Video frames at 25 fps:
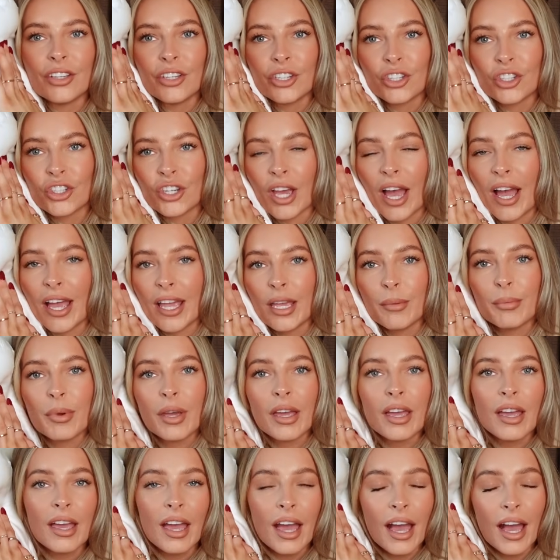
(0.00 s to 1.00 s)
shape,
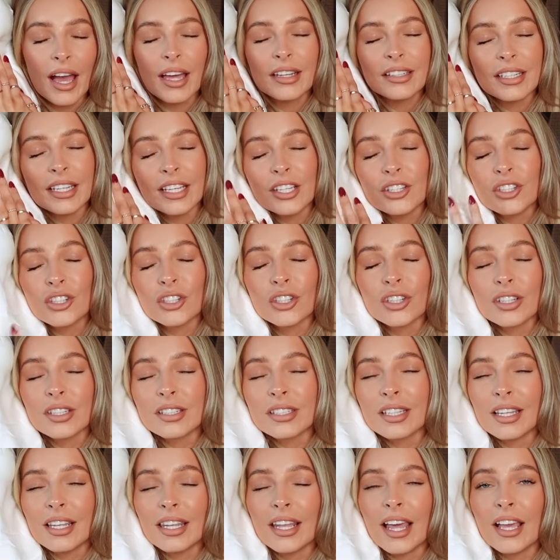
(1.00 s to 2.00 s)
and it
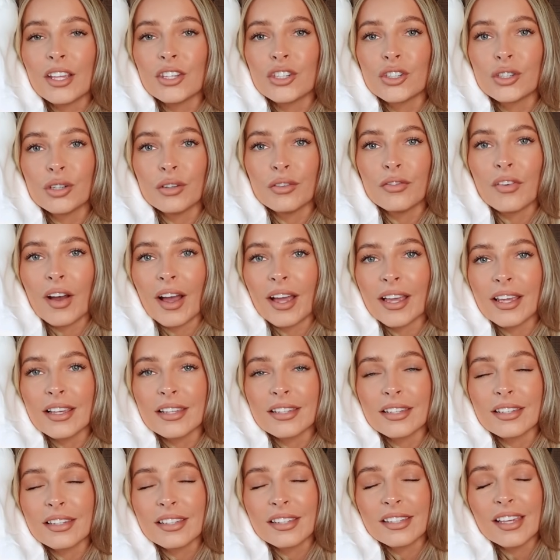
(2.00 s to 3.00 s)
just lets your
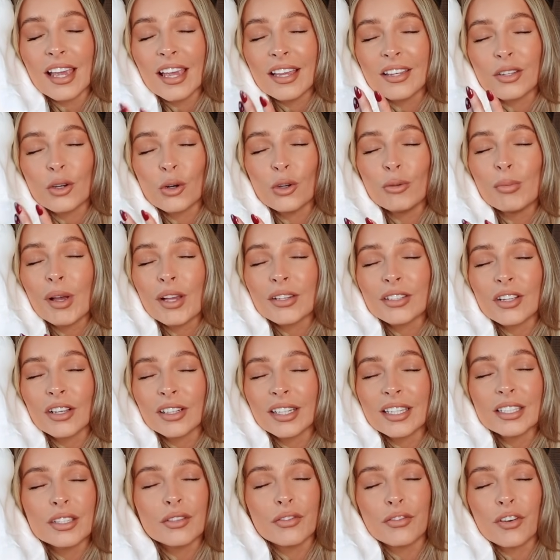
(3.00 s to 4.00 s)
face sit almost
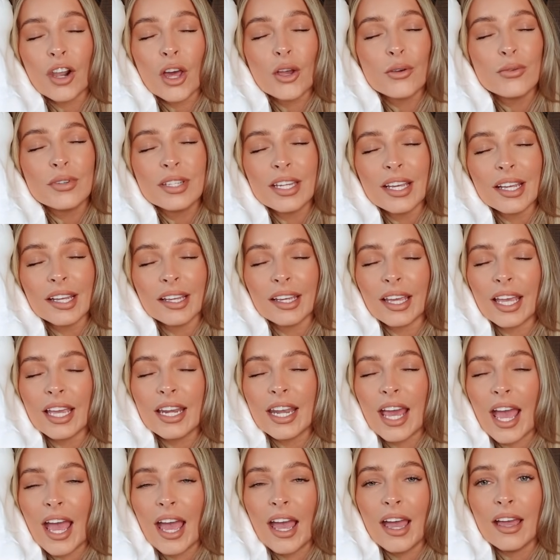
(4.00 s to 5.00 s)
like it's floating
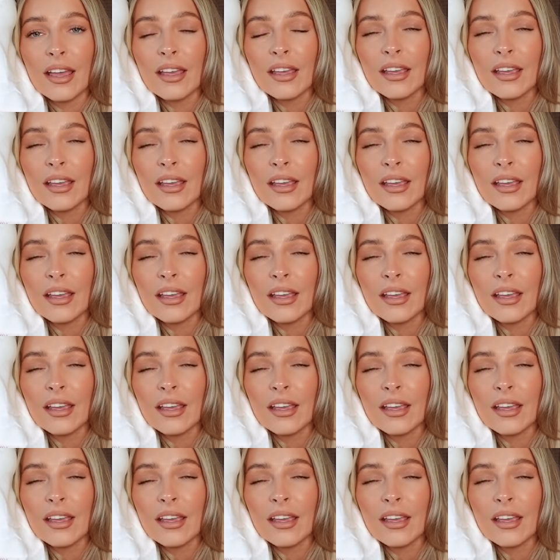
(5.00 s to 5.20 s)
in air.